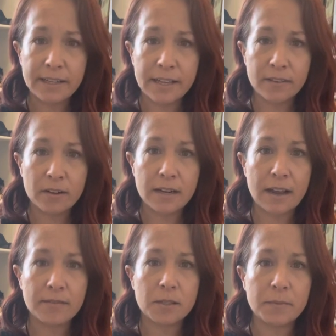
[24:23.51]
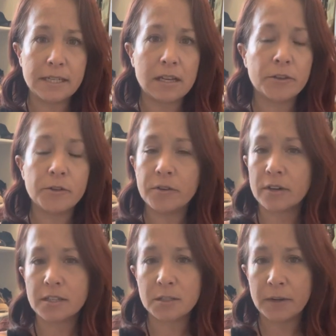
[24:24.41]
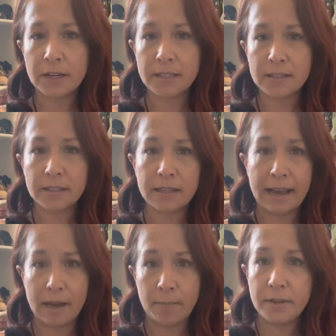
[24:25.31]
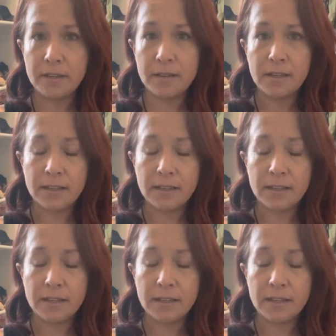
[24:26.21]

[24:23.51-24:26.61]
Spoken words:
either and have somebody tell you your experience didn't happen.